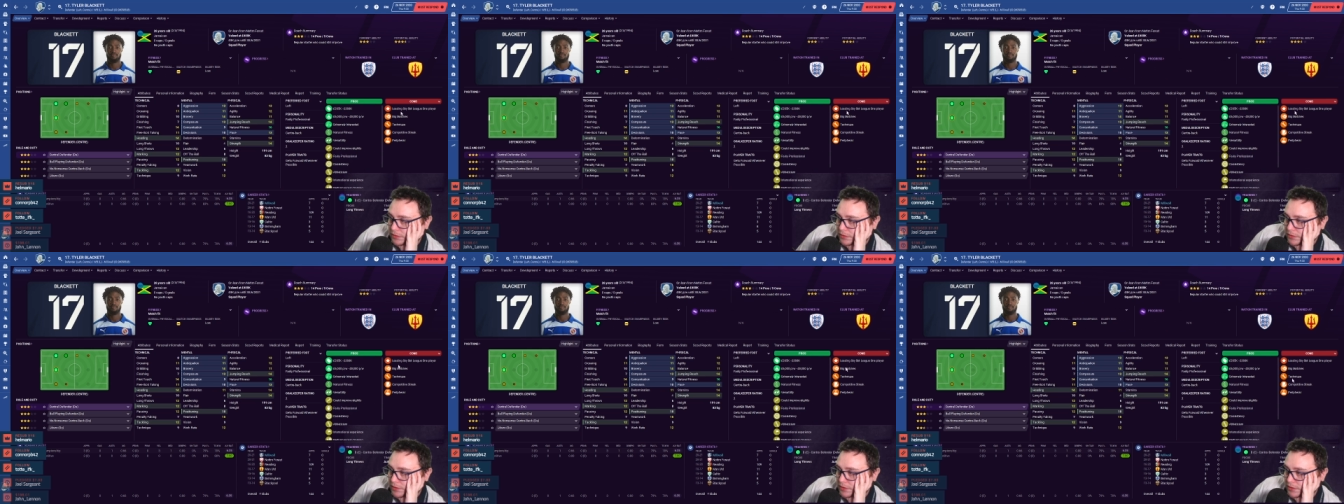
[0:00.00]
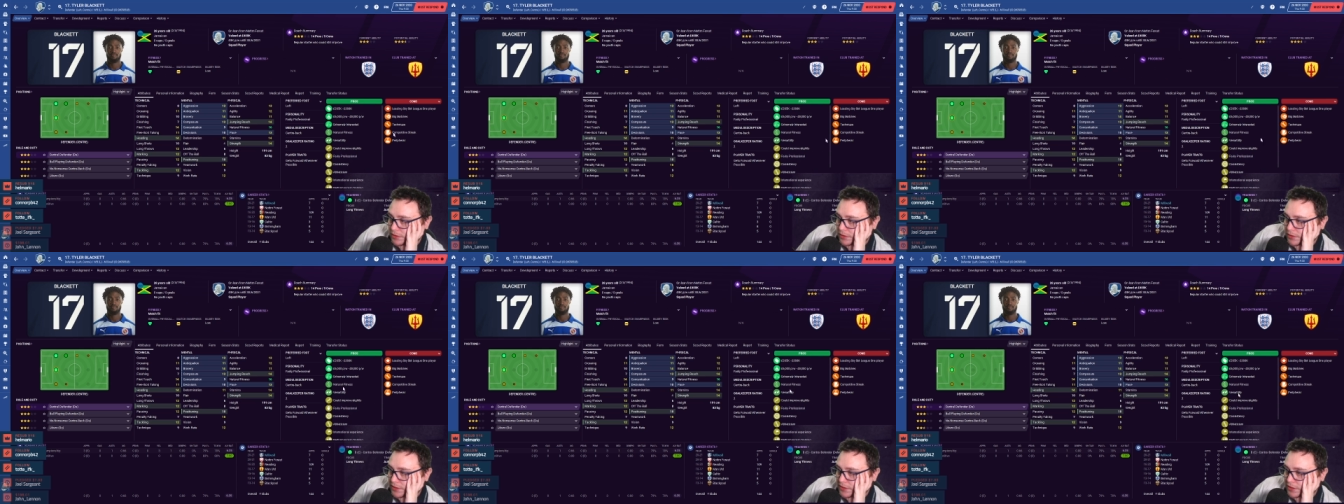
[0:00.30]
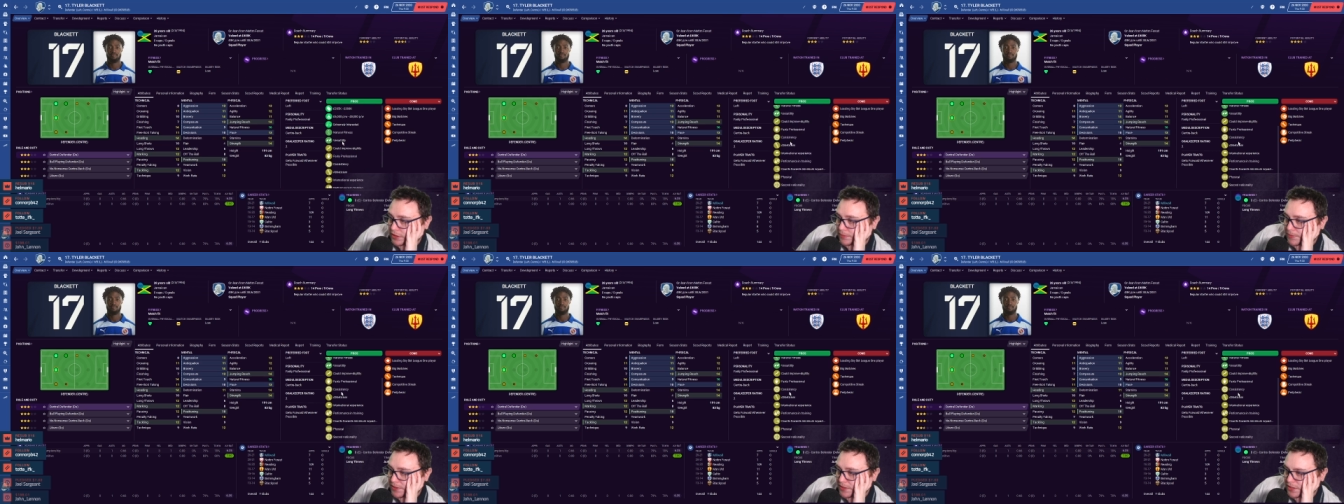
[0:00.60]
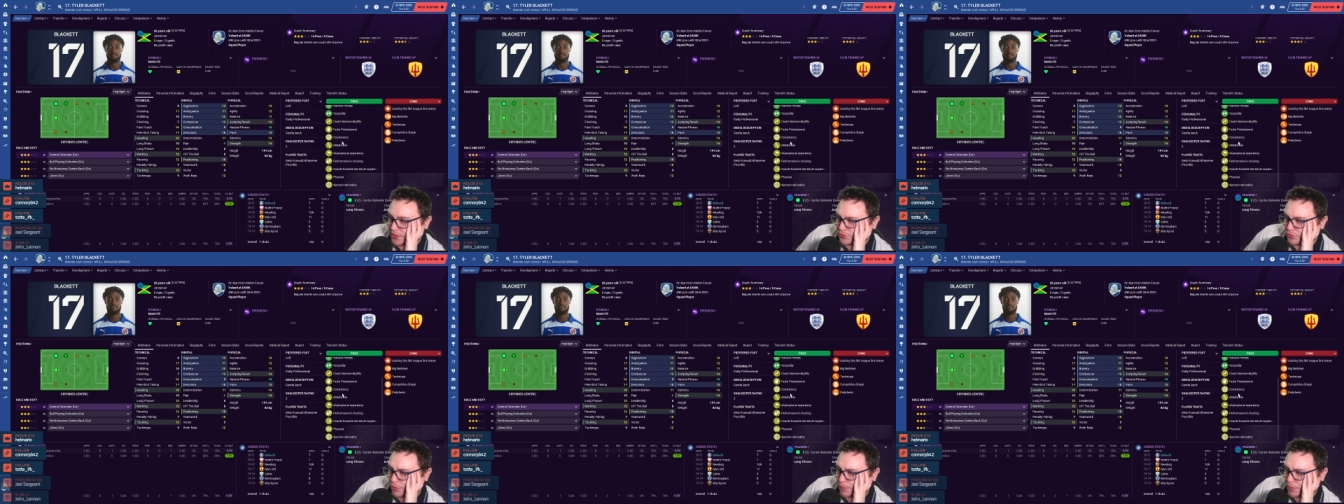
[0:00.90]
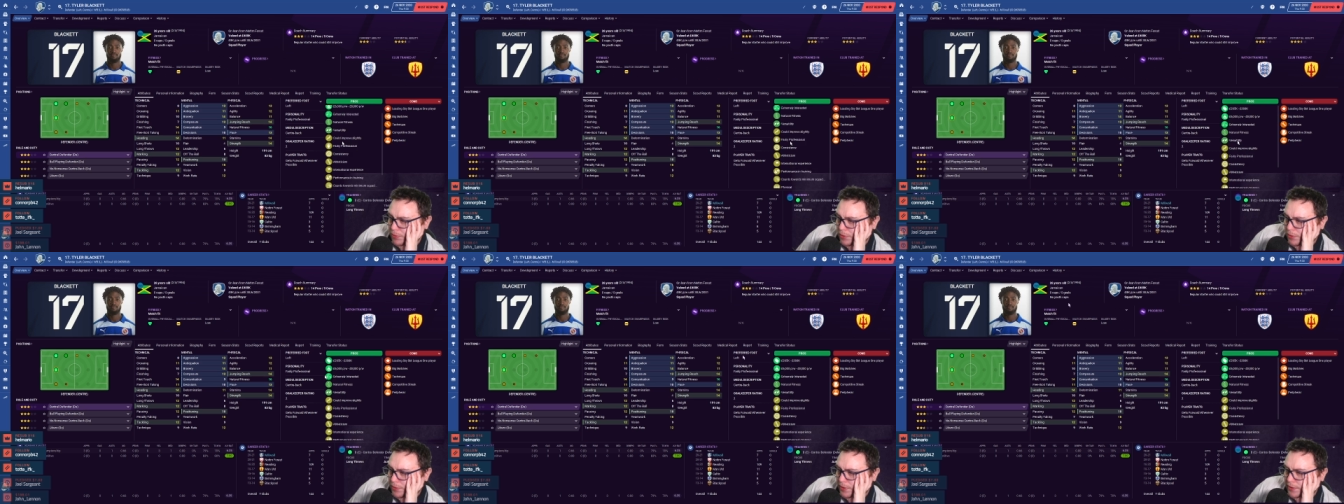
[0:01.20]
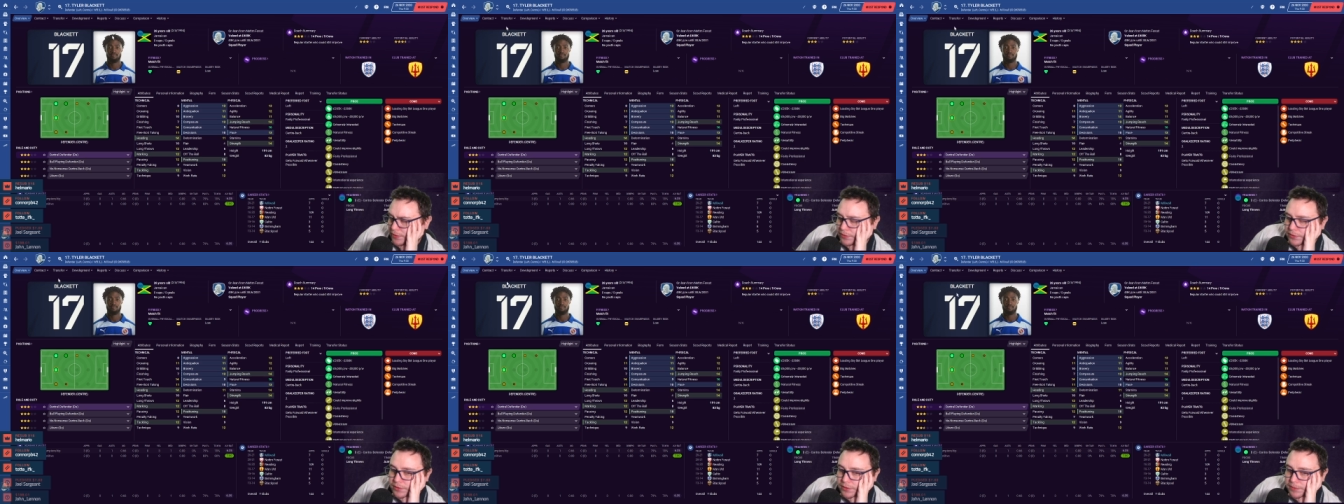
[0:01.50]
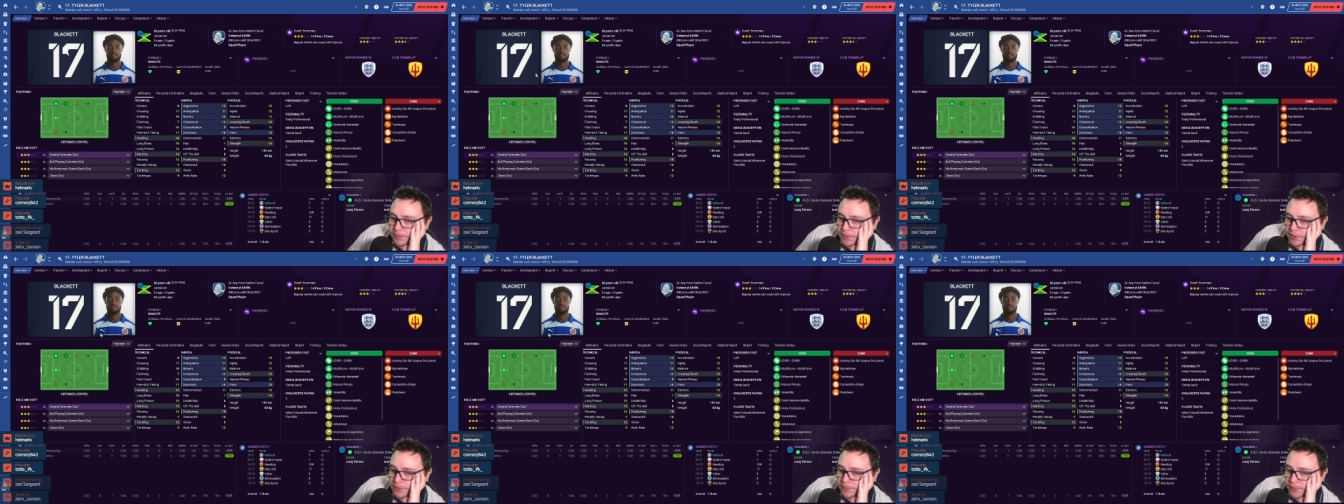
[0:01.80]
He's not listed up as injury prone. I thought
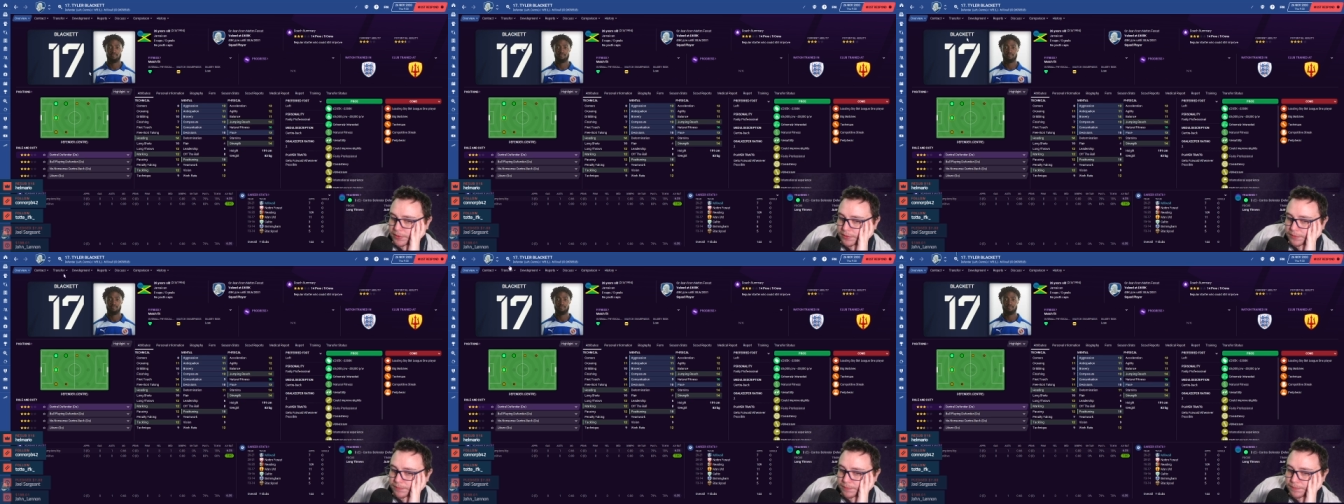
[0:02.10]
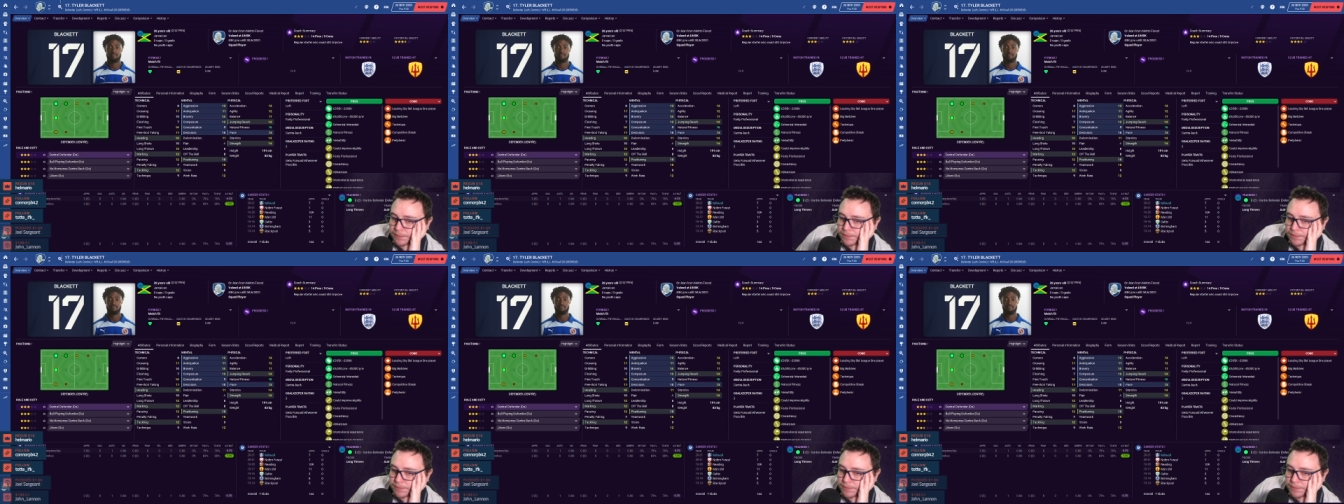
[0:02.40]
he might be.